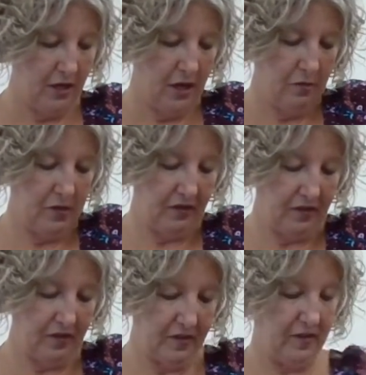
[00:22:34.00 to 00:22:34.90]
how
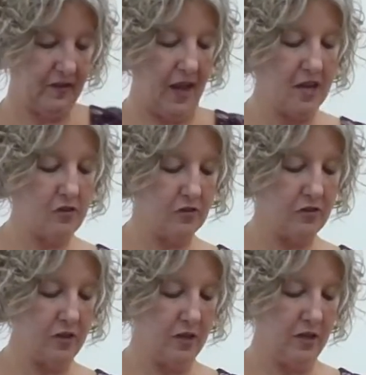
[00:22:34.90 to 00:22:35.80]
mixed this is. I
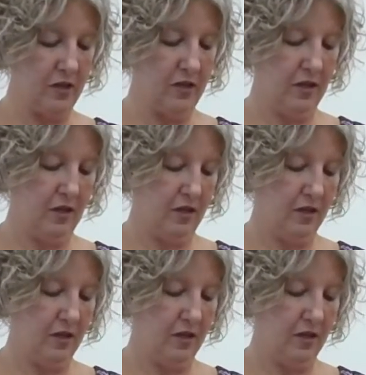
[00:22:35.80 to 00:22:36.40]
use